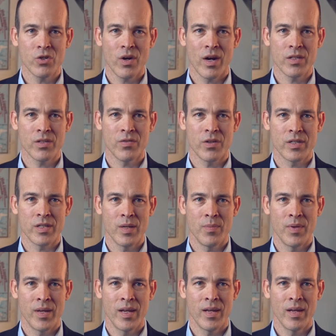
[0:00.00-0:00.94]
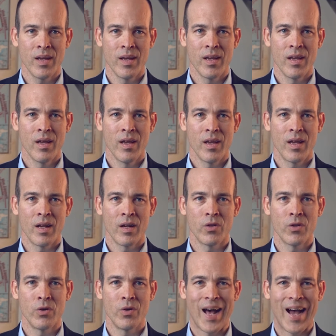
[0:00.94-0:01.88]
drugs for TB
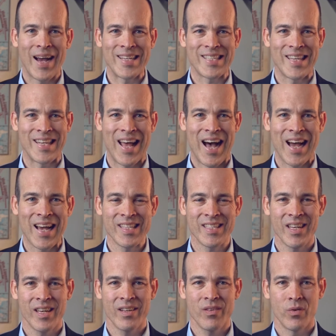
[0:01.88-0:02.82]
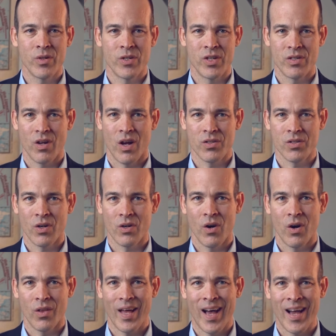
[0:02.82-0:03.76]
include isoniazid, which is also
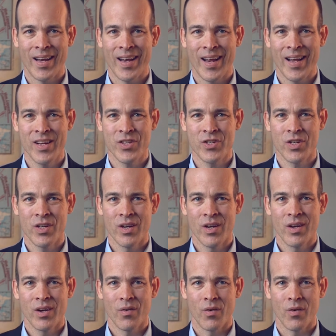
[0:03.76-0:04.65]
called INH,